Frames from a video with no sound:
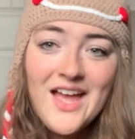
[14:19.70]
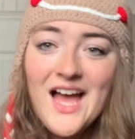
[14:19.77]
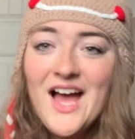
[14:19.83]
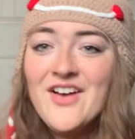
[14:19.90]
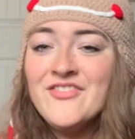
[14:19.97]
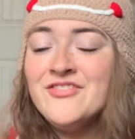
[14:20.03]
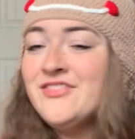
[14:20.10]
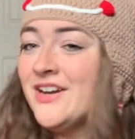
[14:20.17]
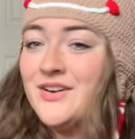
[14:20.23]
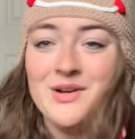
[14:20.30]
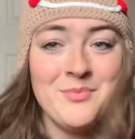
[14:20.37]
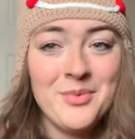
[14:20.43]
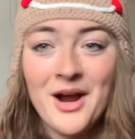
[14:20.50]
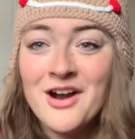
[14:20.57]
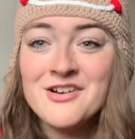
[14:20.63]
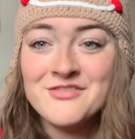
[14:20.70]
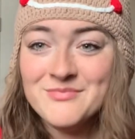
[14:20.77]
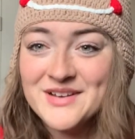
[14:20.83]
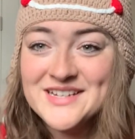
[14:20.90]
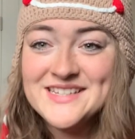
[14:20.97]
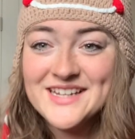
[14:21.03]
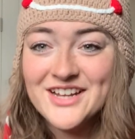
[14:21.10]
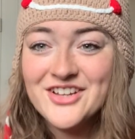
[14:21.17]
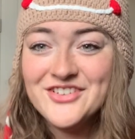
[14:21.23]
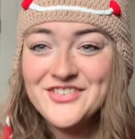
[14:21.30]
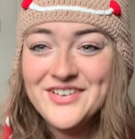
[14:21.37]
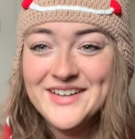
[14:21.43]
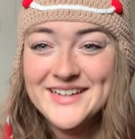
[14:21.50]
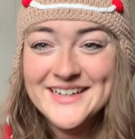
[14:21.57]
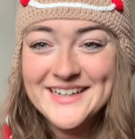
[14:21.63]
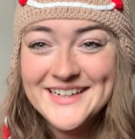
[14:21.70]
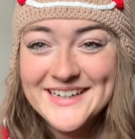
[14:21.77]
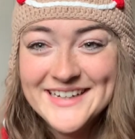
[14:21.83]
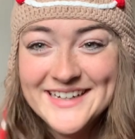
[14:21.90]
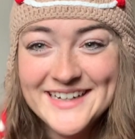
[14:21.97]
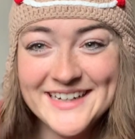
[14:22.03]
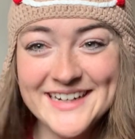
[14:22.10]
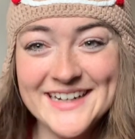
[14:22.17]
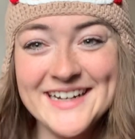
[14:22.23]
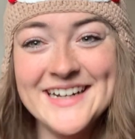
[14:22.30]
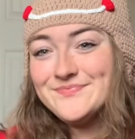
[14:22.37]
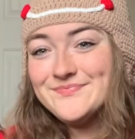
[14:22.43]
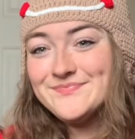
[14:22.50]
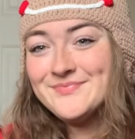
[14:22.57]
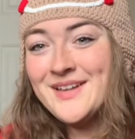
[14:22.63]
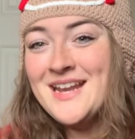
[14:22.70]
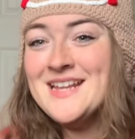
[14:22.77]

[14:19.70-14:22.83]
very proud of myself. It